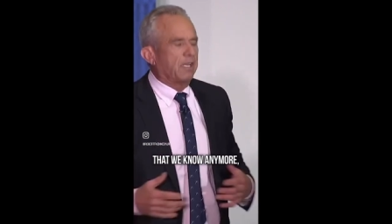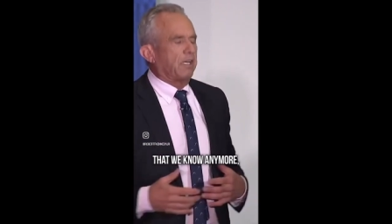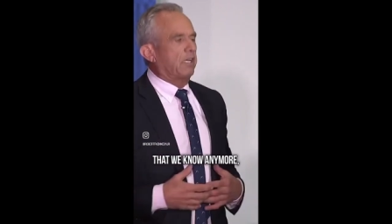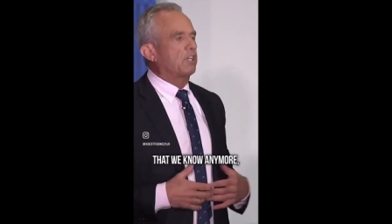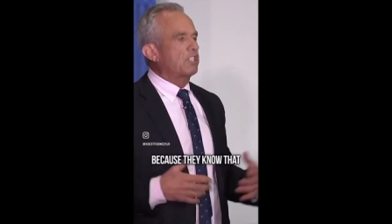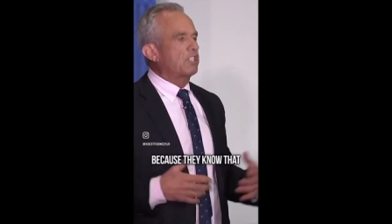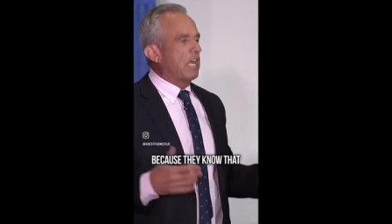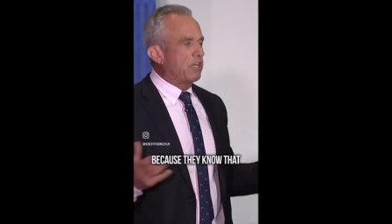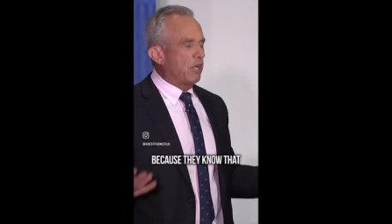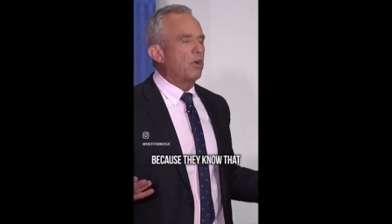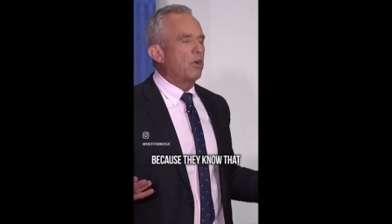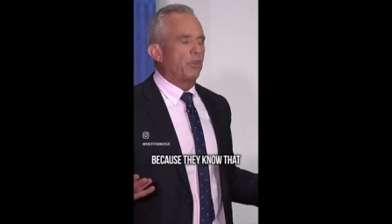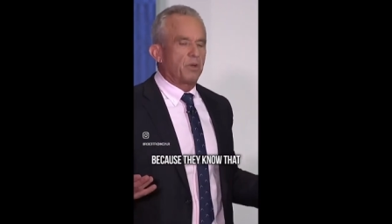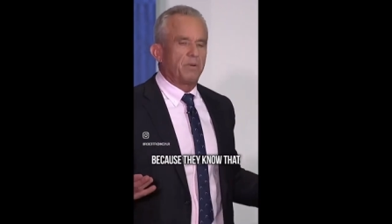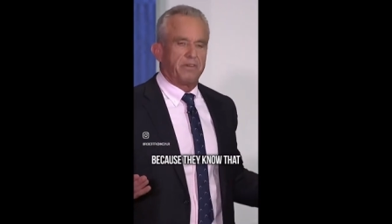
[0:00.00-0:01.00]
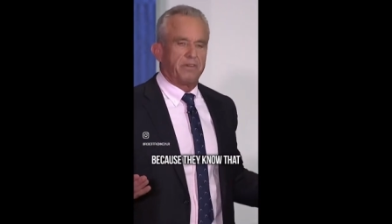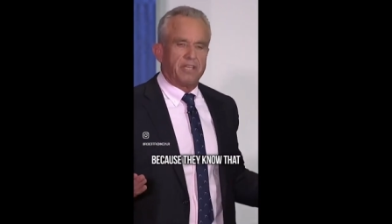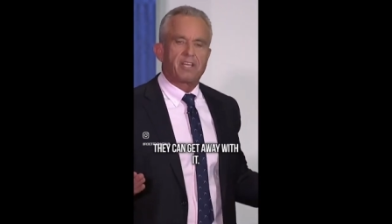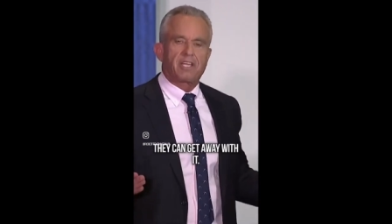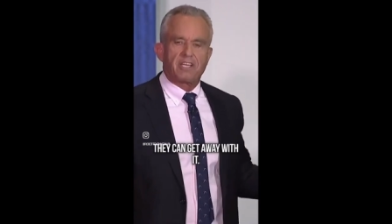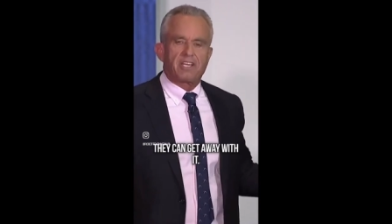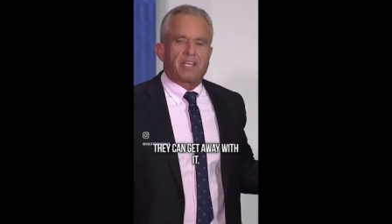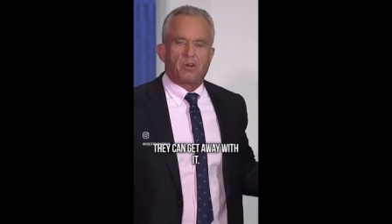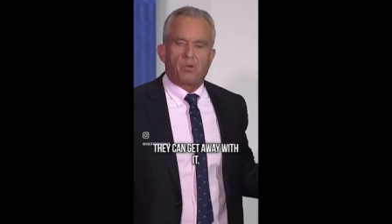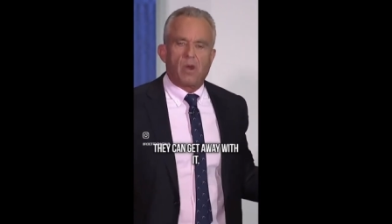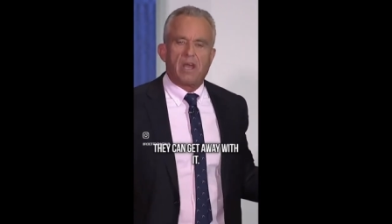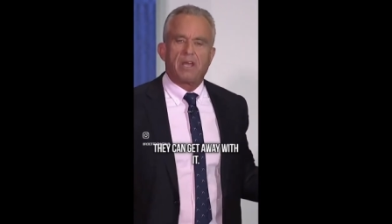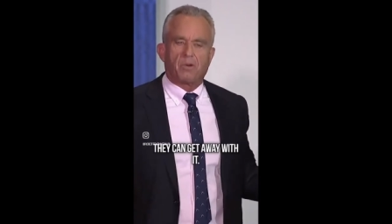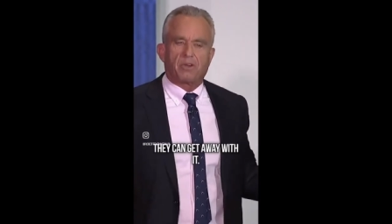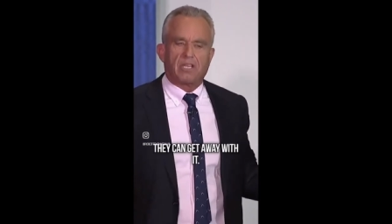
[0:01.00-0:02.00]
because they know that they can get
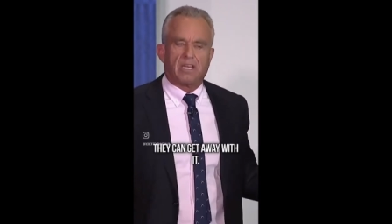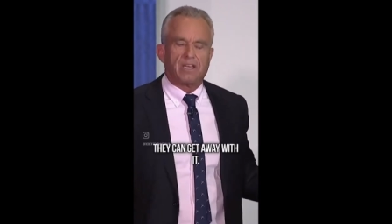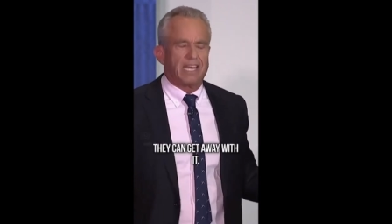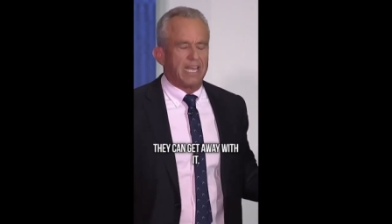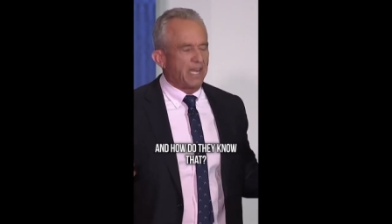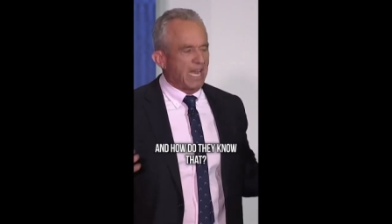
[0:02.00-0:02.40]
away with it.